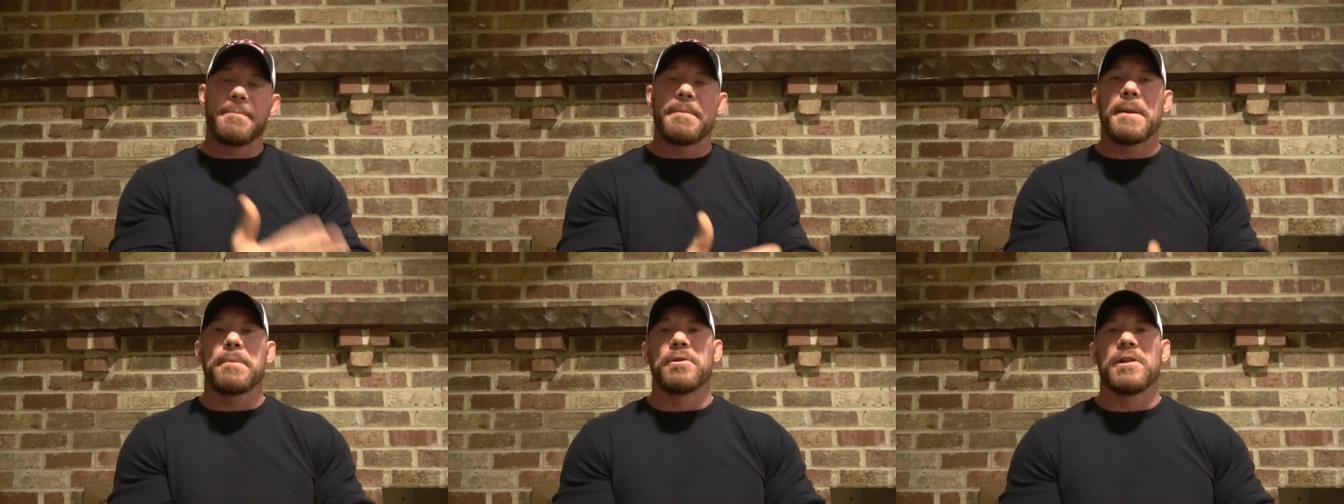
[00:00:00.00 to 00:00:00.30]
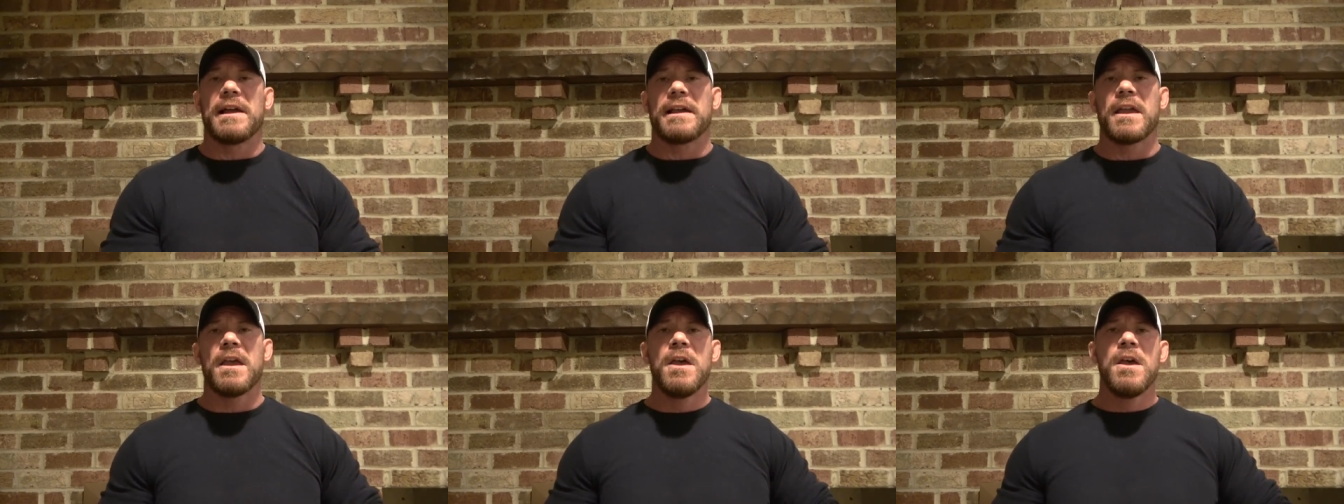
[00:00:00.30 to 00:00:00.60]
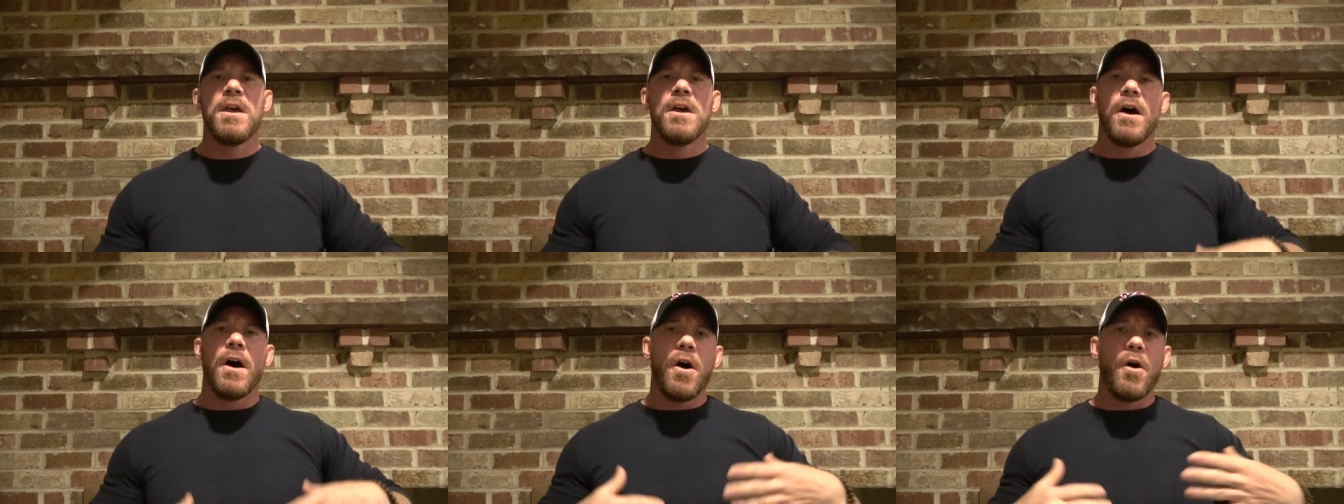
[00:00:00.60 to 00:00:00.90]
And people are like,
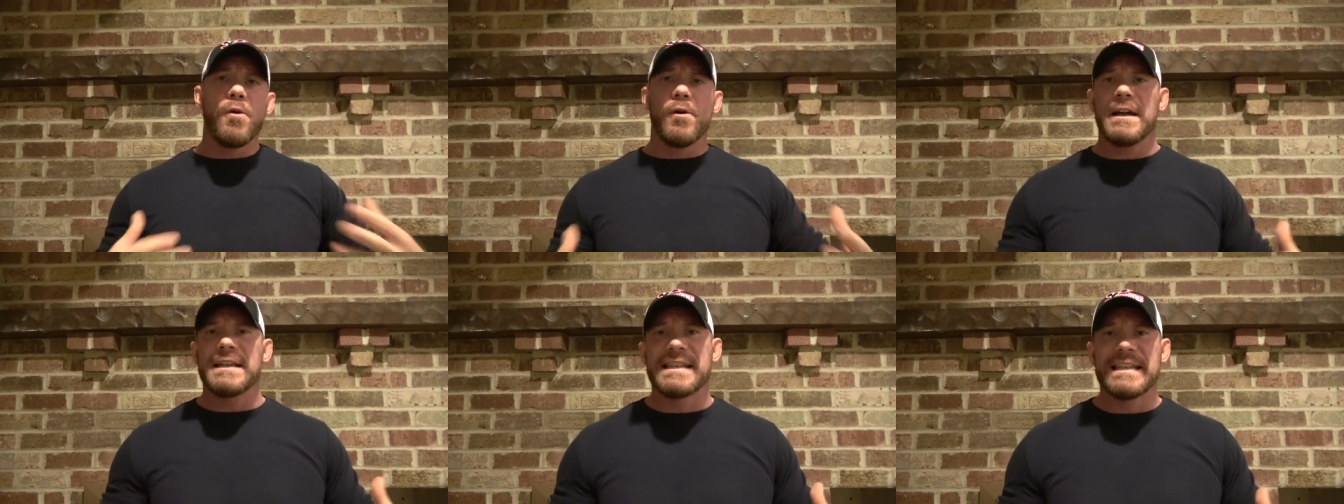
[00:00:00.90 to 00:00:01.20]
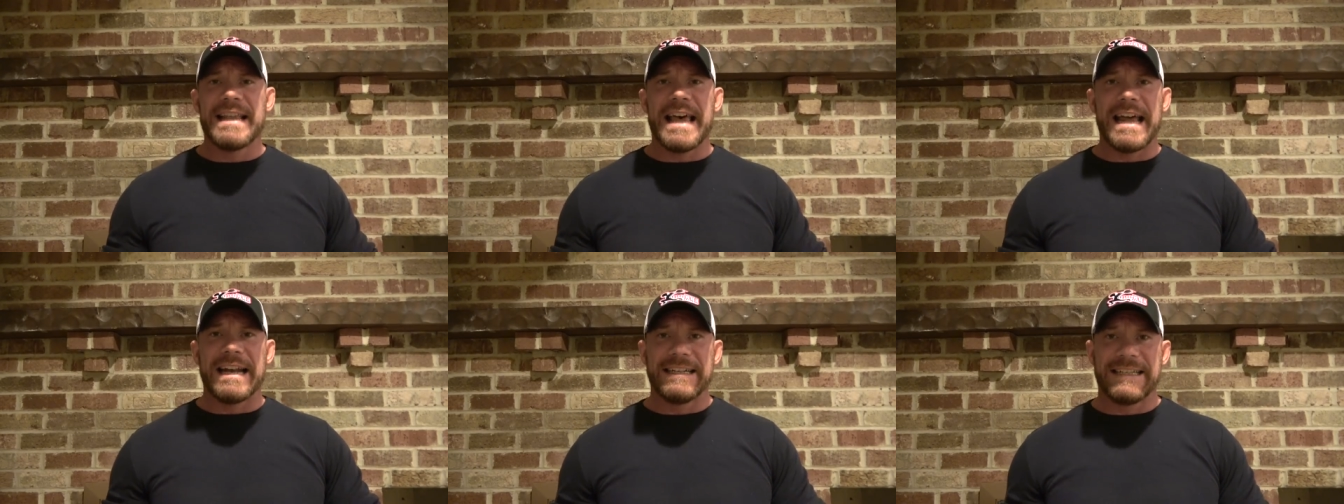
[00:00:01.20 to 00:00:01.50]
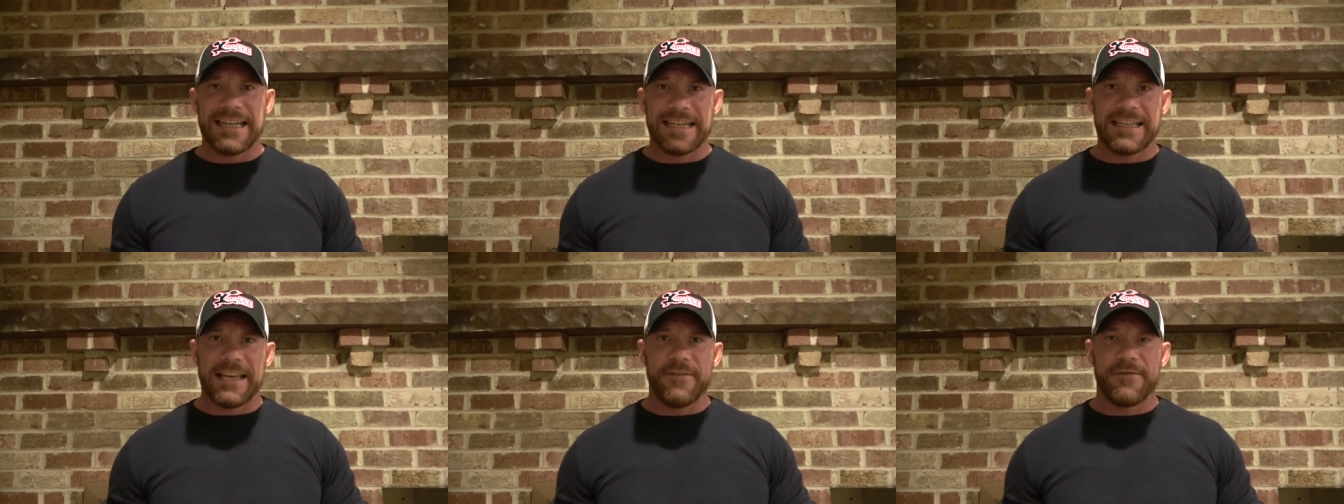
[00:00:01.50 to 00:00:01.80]
oh, isn't that
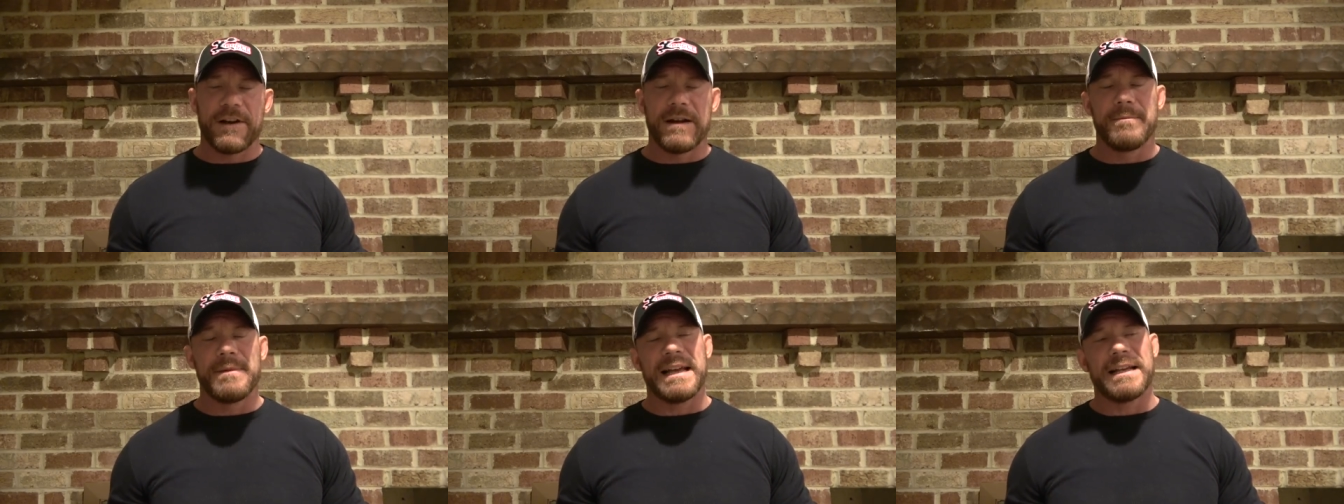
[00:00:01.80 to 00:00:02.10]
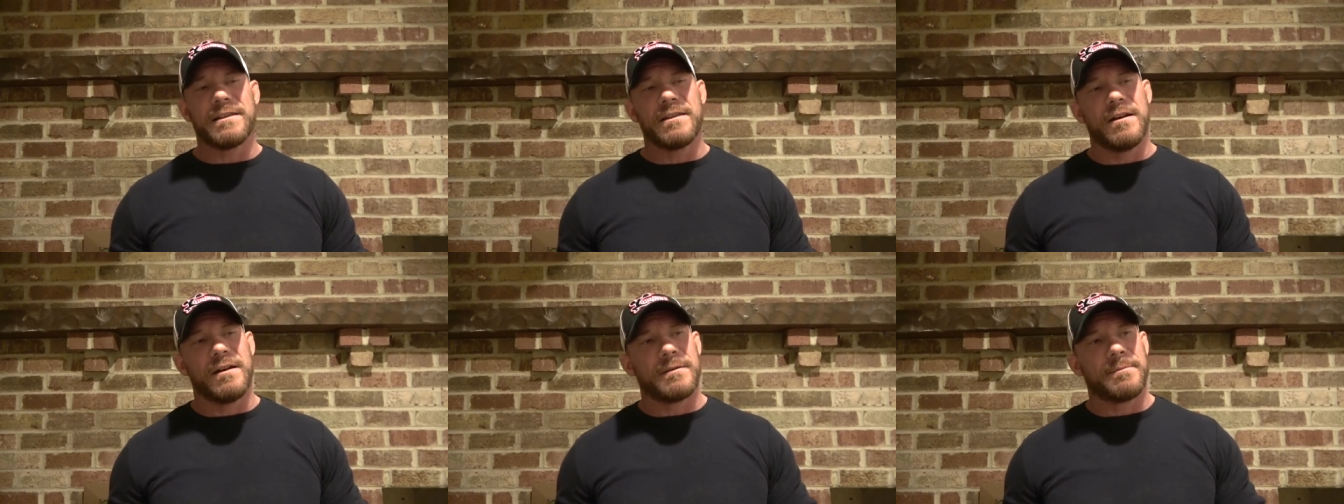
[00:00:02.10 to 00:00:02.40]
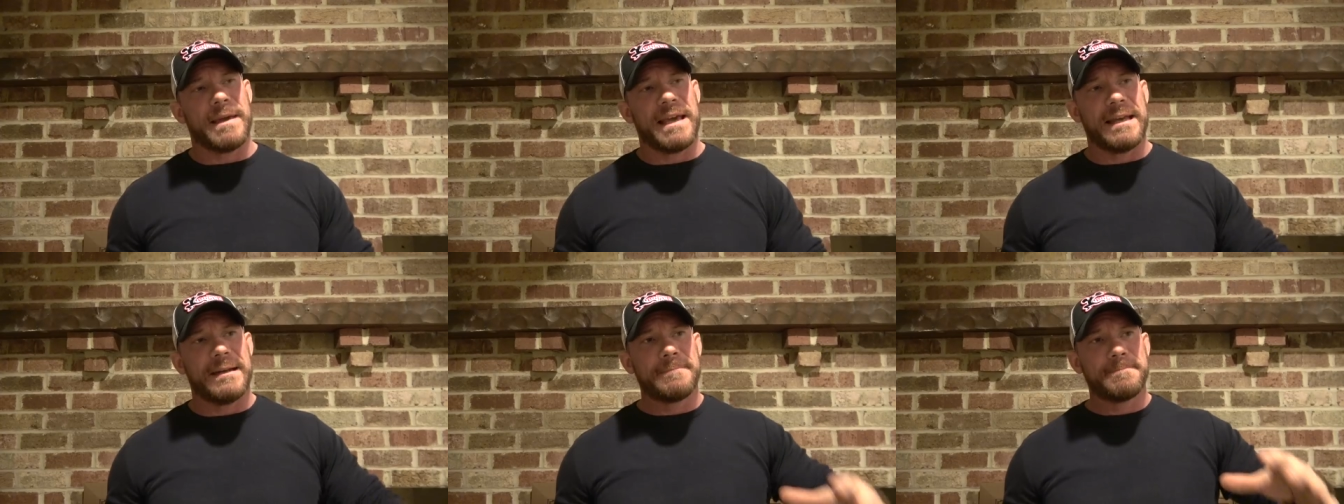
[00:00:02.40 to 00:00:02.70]
addictive? And I'm like,
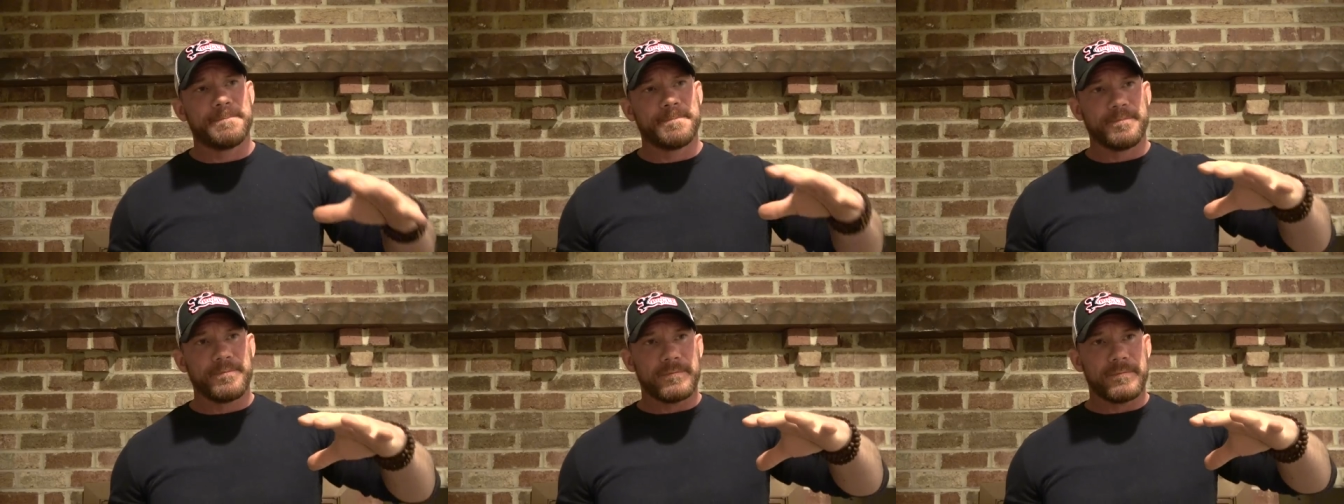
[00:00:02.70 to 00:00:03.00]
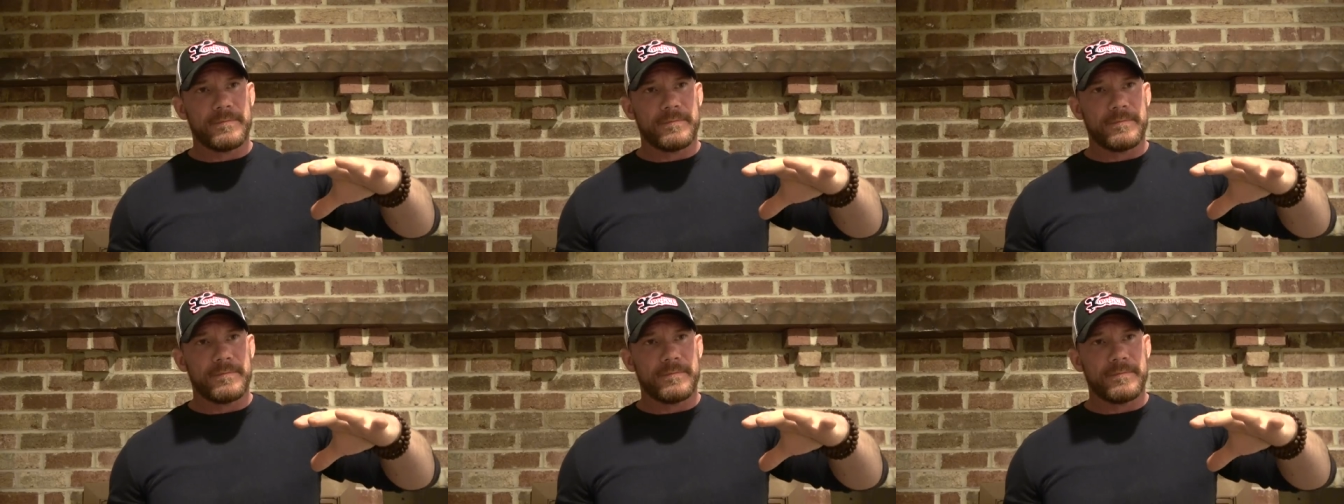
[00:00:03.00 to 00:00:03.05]
look, man,